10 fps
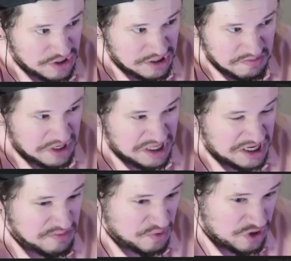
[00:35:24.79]
the
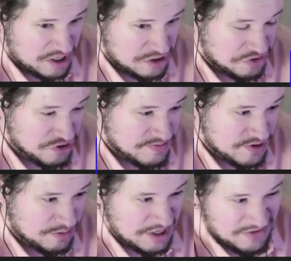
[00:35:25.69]
C100 rumors,
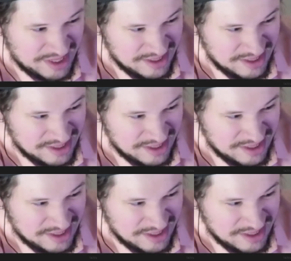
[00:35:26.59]
but even